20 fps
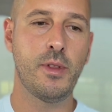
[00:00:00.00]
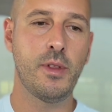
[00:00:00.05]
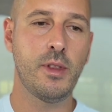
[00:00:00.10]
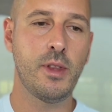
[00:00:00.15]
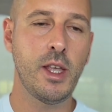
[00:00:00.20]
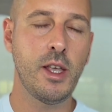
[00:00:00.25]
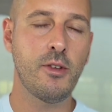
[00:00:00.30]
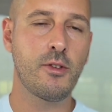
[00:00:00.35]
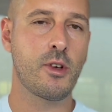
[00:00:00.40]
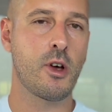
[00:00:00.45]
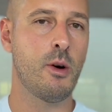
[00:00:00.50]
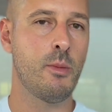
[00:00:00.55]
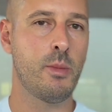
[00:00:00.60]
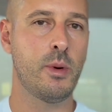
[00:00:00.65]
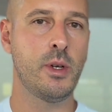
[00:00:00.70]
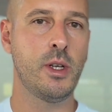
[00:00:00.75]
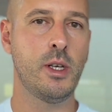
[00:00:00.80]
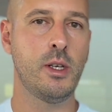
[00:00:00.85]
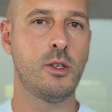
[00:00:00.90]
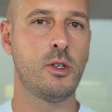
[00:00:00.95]
these
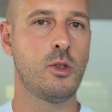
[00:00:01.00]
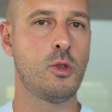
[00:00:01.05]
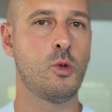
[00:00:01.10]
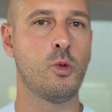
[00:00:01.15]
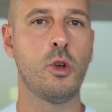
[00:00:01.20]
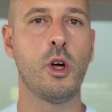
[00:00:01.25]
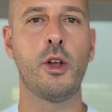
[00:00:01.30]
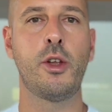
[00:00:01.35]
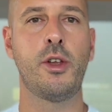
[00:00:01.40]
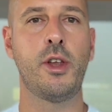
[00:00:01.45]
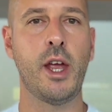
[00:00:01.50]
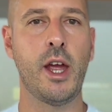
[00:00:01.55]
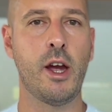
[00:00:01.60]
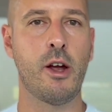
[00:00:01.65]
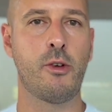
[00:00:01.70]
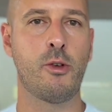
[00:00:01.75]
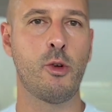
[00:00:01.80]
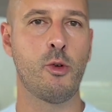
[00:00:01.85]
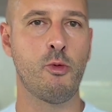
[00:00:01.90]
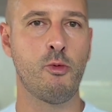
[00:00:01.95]
companies do not
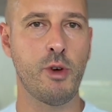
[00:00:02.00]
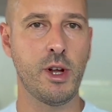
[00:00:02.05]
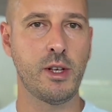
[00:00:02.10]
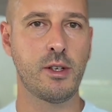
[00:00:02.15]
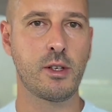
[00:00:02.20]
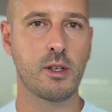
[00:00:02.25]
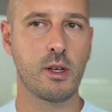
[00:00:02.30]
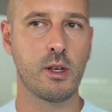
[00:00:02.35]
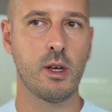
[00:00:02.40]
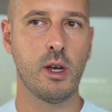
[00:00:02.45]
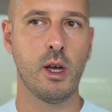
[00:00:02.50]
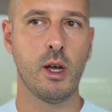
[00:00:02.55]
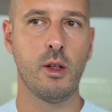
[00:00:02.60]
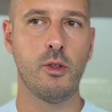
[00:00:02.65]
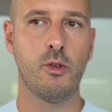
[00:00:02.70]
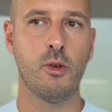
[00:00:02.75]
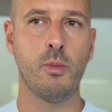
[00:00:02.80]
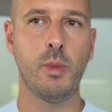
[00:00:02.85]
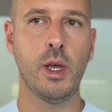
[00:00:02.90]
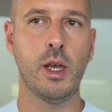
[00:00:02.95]
dare to risk
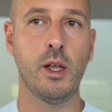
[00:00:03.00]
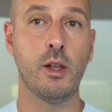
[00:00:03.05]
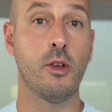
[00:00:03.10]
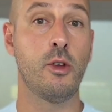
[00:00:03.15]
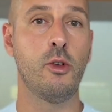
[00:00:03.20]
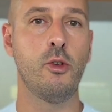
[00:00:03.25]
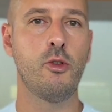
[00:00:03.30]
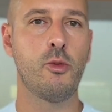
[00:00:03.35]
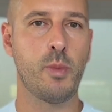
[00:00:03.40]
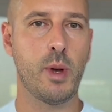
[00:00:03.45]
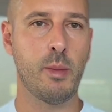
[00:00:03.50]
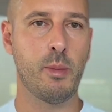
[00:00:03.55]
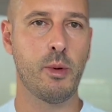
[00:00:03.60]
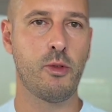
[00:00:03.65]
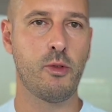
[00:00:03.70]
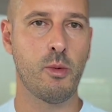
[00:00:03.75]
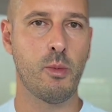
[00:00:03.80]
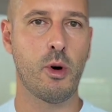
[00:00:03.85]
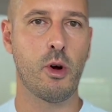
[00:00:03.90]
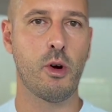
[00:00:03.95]
to be in a newspaper
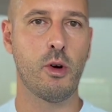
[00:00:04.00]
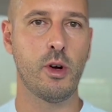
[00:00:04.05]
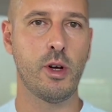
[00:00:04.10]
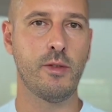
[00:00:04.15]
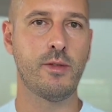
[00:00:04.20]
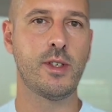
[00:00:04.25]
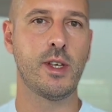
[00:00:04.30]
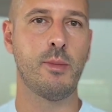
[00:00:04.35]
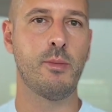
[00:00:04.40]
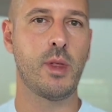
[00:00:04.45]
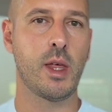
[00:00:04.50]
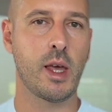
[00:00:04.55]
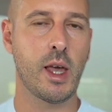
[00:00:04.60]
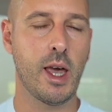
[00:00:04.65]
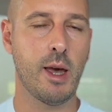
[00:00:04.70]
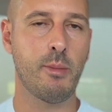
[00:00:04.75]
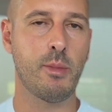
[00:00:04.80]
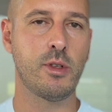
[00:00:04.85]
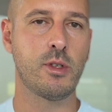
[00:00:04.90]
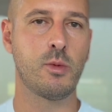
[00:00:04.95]
tomorrow if something
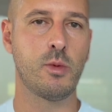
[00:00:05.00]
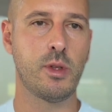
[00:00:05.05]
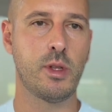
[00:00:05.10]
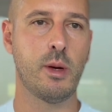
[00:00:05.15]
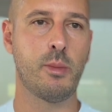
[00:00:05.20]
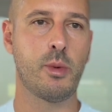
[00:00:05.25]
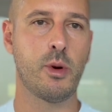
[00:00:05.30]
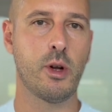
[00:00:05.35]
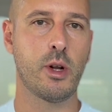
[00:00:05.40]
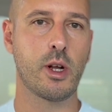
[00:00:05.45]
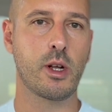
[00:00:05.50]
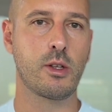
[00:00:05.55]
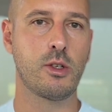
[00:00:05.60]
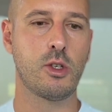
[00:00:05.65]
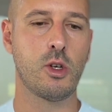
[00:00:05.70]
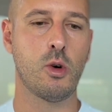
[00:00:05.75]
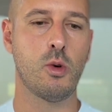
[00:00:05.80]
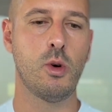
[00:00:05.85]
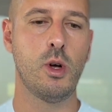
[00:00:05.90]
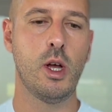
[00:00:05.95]
happens with their product.
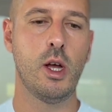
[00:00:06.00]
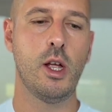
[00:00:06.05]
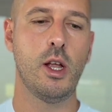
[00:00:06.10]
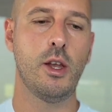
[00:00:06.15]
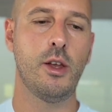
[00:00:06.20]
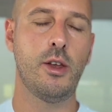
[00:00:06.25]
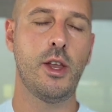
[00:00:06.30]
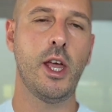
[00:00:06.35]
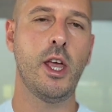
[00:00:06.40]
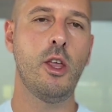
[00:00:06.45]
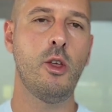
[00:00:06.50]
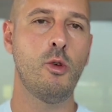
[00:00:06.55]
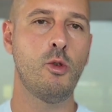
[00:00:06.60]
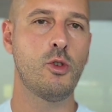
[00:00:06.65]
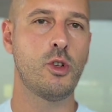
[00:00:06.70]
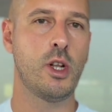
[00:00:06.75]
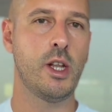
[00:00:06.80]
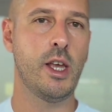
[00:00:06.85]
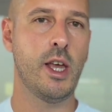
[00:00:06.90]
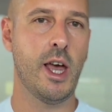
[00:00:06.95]
So they
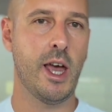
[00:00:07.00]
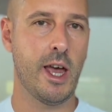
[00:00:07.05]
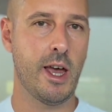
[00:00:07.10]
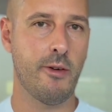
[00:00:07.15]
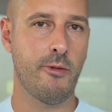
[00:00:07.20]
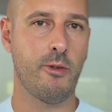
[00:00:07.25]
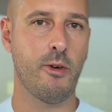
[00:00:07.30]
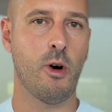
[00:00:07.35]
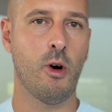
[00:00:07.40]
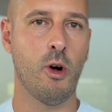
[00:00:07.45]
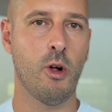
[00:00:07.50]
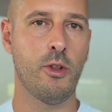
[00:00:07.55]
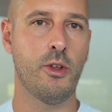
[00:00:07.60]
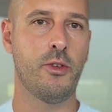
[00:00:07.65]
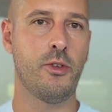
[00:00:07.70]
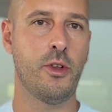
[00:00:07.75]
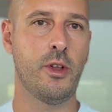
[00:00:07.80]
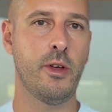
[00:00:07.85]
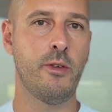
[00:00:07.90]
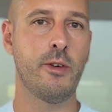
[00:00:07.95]
usually have all the
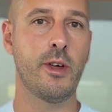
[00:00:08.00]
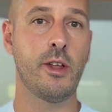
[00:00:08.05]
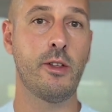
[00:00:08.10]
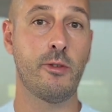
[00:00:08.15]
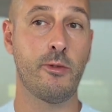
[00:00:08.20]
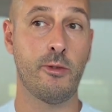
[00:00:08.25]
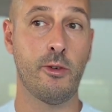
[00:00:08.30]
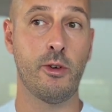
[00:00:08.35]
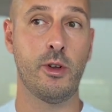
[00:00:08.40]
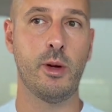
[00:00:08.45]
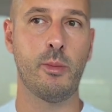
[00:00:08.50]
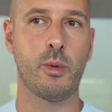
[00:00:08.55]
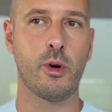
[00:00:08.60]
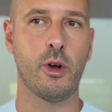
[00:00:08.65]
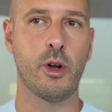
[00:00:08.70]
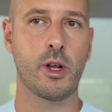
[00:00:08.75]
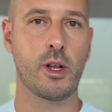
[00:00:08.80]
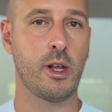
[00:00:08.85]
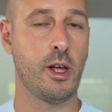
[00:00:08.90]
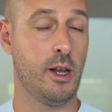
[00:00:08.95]
certificates for their
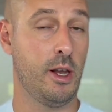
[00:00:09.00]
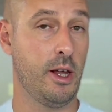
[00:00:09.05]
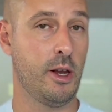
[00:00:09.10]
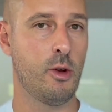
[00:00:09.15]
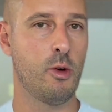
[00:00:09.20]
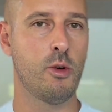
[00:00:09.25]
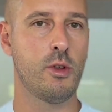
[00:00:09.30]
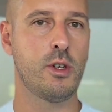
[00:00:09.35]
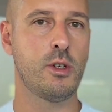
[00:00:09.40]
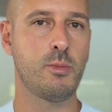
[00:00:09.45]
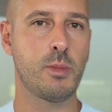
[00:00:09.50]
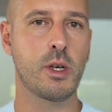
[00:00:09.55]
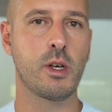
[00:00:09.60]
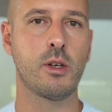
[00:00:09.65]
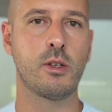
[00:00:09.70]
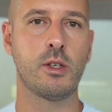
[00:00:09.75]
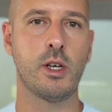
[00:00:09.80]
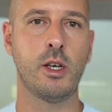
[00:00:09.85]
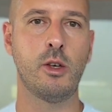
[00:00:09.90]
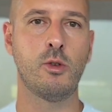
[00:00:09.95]
product. And I know this
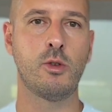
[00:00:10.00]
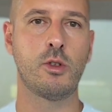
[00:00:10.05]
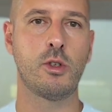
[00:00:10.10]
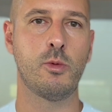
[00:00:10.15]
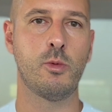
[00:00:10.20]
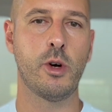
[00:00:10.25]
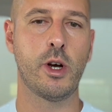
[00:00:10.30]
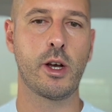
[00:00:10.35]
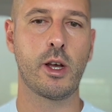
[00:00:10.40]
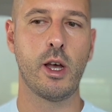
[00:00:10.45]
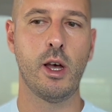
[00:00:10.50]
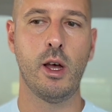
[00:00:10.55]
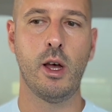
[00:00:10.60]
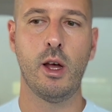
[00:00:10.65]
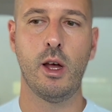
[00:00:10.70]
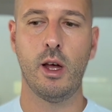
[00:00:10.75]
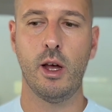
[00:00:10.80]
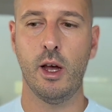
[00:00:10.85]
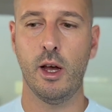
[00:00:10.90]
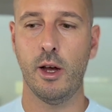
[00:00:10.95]
because I used to work
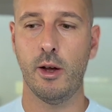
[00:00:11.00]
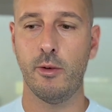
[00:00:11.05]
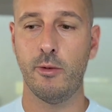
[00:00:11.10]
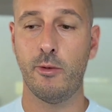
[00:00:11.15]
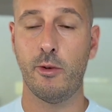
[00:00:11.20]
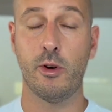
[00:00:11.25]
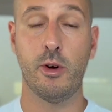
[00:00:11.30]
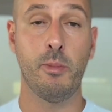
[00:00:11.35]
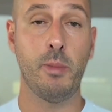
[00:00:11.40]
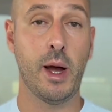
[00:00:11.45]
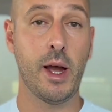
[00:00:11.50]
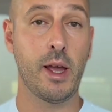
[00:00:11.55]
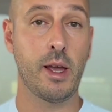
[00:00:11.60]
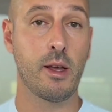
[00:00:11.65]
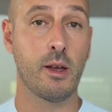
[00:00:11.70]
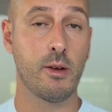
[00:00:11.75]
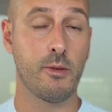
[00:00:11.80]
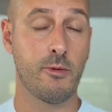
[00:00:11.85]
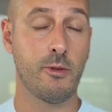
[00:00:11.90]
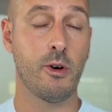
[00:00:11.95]
for
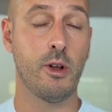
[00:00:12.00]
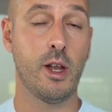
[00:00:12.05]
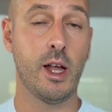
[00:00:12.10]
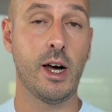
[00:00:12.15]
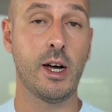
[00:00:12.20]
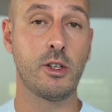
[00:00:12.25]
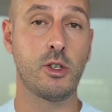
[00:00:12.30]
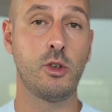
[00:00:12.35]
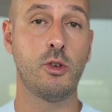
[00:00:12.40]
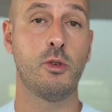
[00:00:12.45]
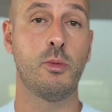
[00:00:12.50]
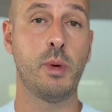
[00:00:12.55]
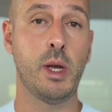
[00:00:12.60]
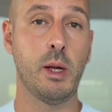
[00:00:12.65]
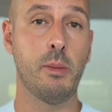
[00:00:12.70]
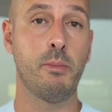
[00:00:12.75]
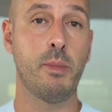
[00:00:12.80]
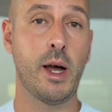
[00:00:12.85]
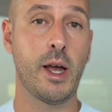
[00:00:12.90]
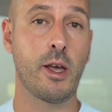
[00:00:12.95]
a large
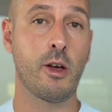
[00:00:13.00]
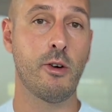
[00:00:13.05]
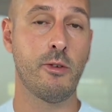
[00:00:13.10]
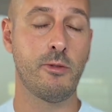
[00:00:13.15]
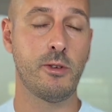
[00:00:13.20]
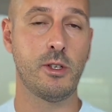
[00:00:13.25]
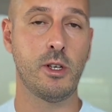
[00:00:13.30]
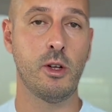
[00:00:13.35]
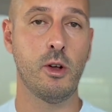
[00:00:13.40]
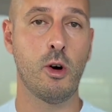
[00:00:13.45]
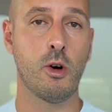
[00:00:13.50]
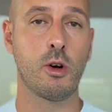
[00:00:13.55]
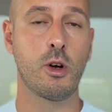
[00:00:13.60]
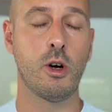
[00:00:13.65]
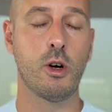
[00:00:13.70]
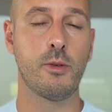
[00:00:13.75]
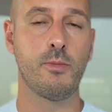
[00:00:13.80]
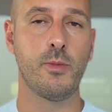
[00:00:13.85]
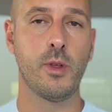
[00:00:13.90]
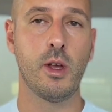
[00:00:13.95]
European buying office in Hong
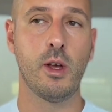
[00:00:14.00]
Kong.